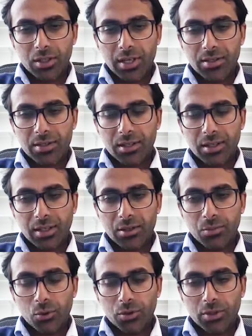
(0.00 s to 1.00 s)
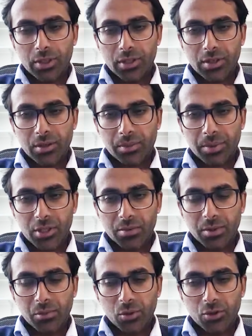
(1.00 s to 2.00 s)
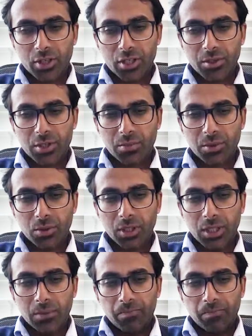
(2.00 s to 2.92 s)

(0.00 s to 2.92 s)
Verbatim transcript: Yes, it's more. It appears to be more transmissible,